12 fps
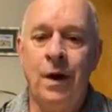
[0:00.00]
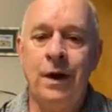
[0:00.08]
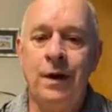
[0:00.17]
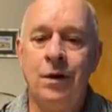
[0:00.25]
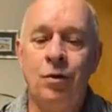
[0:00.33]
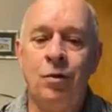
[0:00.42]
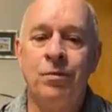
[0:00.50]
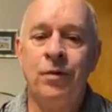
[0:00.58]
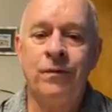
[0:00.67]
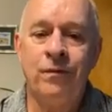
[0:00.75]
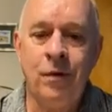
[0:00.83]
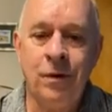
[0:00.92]
one
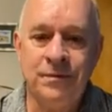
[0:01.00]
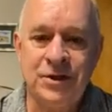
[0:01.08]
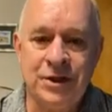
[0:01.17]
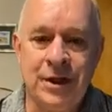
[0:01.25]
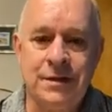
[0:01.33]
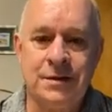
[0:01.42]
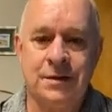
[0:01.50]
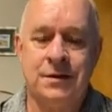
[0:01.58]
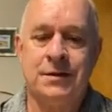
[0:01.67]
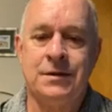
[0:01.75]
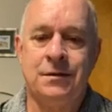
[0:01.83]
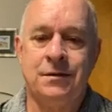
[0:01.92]
who performs
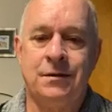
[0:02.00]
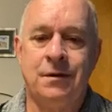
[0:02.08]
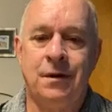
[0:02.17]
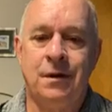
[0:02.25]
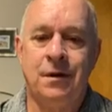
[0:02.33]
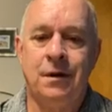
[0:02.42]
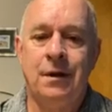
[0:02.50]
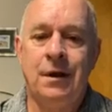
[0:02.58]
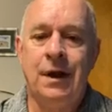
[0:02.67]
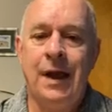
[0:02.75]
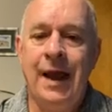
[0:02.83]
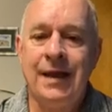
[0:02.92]
justice.
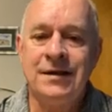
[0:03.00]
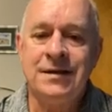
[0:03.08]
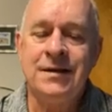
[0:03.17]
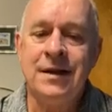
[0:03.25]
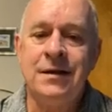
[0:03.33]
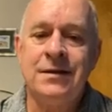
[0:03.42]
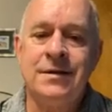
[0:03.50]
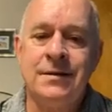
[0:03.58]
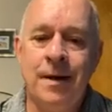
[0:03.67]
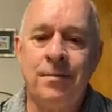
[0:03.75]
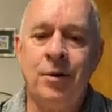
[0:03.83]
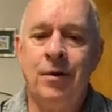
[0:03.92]
And
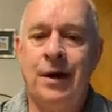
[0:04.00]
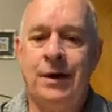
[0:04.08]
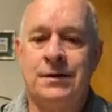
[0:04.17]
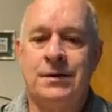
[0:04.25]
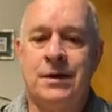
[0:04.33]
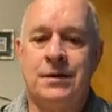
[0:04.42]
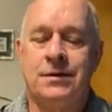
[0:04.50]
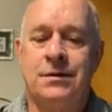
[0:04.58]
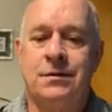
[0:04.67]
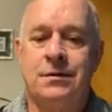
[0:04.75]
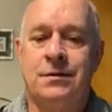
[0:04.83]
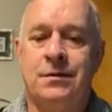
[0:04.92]
sin separates
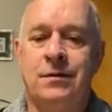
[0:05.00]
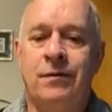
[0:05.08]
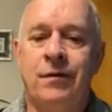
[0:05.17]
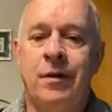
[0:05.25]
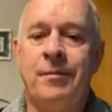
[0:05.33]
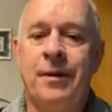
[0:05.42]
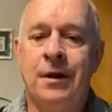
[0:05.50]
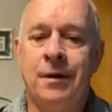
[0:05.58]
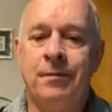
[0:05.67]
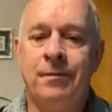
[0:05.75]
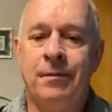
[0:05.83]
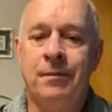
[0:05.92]
us from
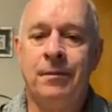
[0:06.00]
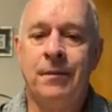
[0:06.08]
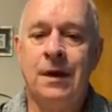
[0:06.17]
him.